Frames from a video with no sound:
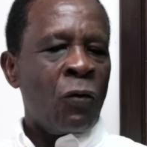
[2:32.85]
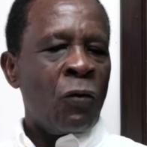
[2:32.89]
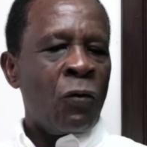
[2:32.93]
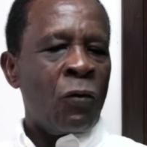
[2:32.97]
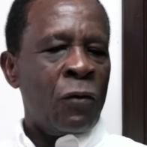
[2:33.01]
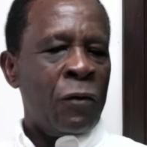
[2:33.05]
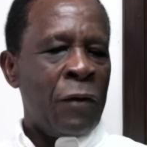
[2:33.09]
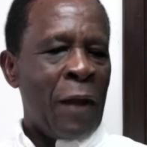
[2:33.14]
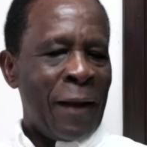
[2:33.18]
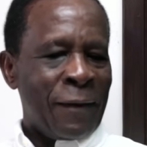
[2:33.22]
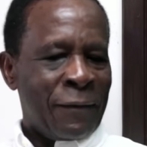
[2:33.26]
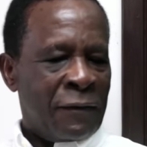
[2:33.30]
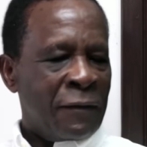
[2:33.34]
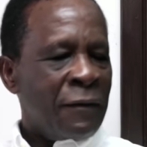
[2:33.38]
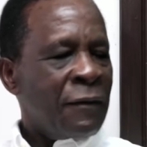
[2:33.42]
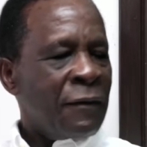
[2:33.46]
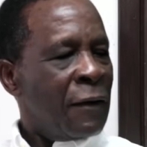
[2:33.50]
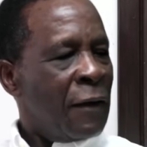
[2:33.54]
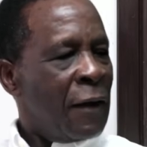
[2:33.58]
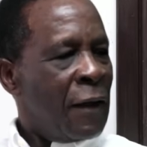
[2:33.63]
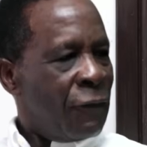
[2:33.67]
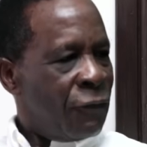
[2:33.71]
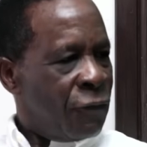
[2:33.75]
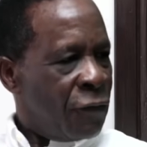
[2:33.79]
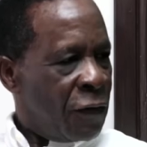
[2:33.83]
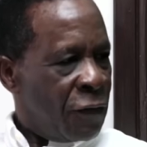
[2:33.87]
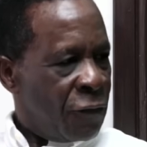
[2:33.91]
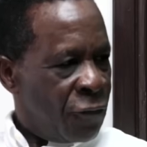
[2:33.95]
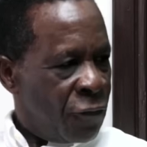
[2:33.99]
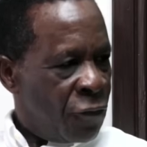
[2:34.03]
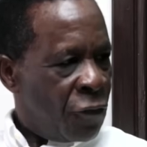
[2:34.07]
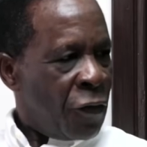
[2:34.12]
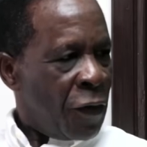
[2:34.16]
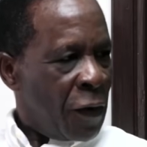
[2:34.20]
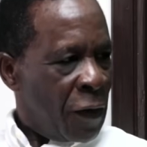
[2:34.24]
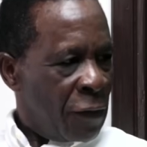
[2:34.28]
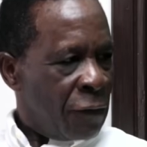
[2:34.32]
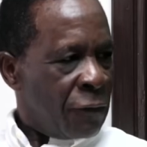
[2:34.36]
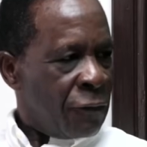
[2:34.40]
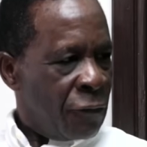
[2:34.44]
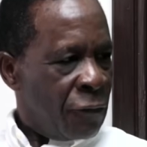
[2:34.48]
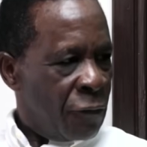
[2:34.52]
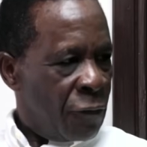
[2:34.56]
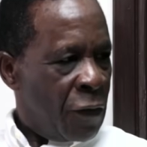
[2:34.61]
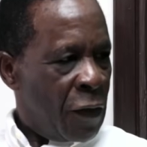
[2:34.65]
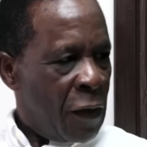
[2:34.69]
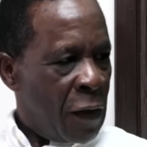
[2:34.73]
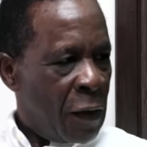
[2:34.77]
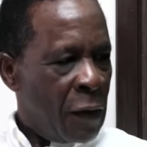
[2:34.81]
that level of cricket
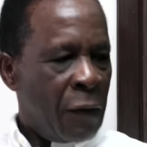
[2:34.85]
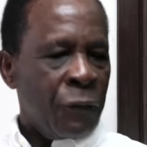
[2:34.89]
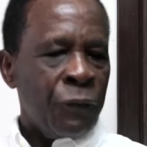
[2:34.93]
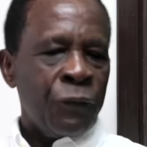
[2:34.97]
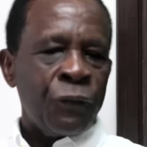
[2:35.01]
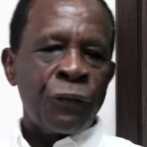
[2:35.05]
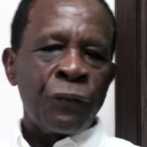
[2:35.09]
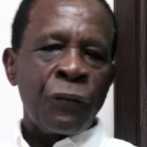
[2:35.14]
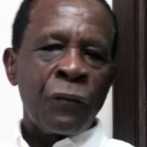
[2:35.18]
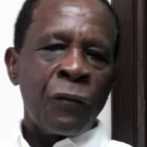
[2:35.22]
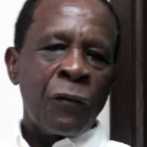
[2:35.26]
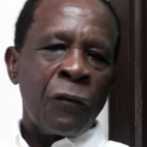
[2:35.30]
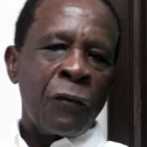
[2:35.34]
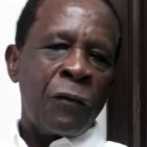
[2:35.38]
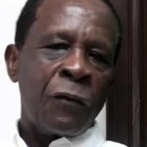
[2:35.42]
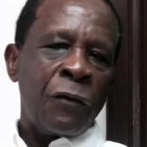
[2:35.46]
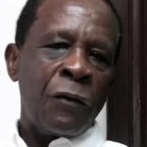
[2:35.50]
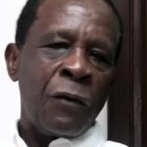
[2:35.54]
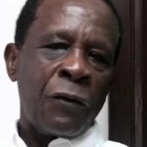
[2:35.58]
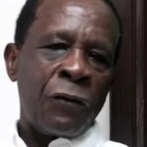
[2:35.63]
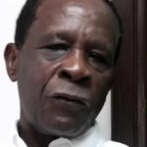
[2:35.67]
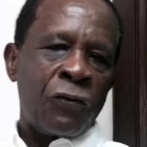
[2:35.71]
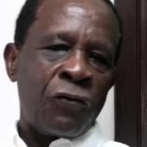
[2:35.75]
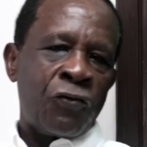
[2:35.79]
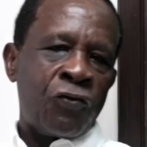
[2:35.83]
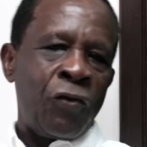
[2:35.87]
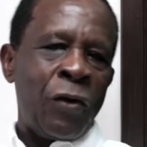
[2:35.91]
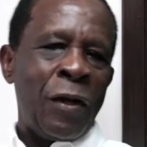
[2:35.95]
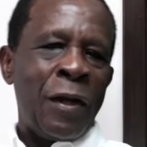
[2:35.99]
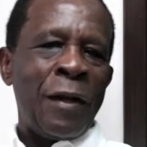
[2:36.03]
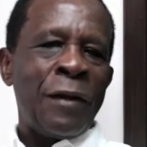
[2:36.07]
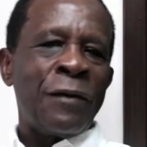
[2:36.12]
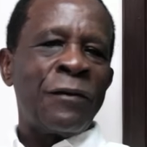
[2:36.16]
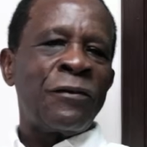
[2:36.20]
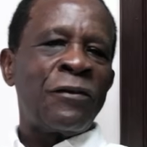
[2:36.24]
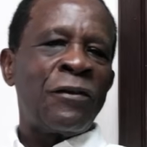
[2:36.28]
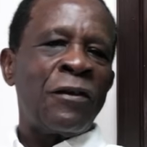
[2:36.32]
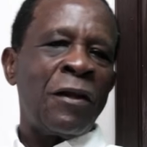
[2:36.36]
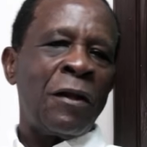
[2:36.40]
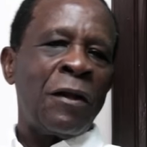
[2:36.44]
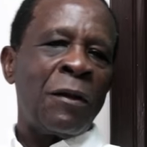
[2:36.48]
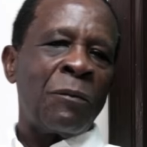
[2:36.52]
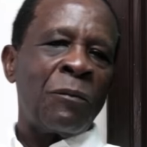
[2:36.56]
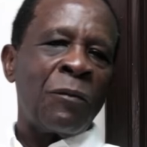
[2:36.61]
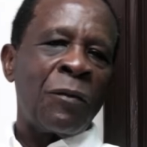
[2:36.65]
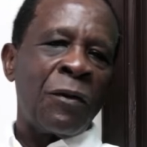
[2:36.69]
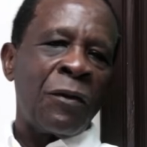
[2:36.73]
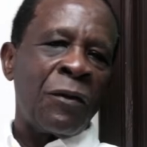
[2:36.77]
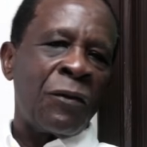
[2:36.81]
here, the Australian team
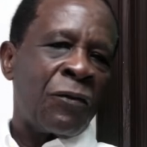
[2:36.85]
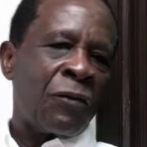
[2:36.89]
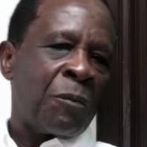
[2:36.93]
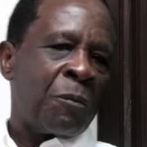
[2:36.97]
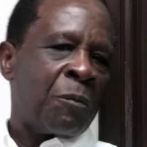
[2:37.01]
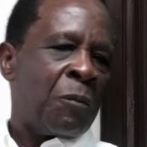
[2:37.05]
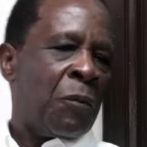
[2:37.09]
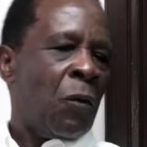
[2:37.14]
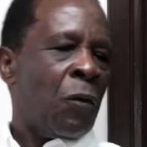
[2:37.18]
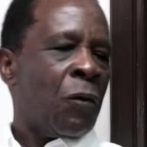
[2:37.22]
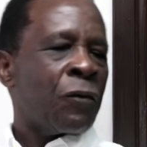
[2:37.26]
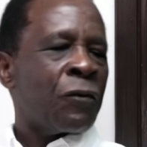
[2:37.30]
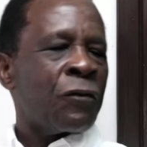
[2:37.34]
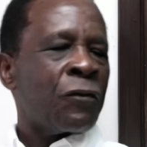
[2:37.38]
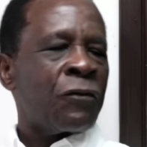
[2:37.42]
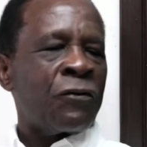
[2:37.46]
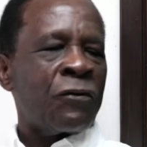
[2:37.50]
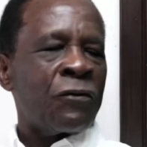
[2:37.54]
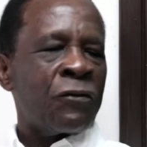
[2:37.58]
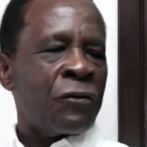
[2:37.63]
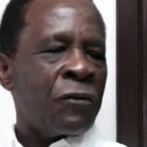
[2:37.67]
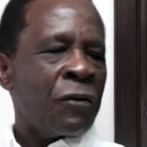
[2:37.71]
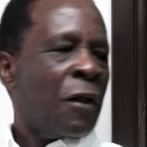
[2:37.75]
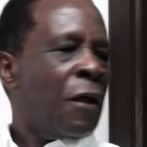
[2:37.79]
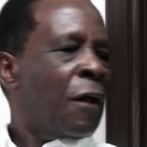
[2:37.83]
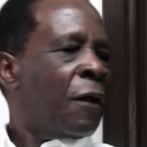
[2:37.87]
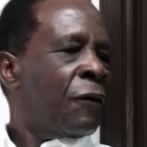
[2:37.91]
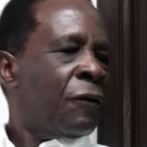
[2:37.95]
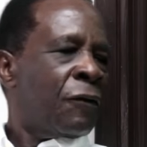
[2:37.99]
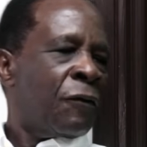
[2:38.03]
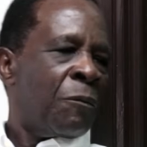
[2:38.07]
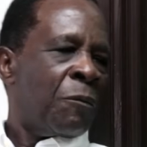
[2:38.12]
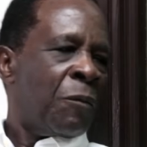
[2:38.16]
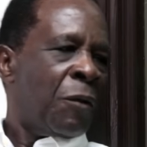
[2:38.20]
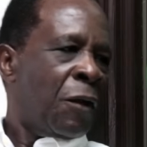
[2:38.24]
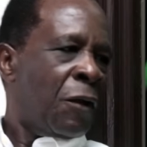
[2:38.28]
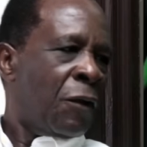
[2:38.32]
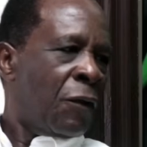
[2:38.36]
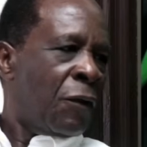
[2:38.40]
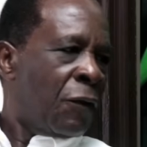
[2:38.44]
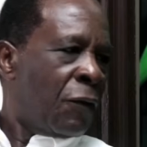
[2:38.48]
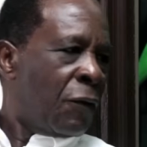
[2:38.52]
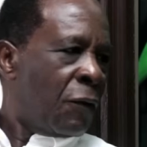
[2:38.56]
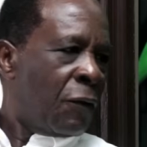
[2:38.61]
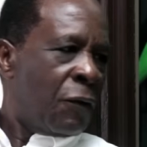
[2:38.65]
is supposed to be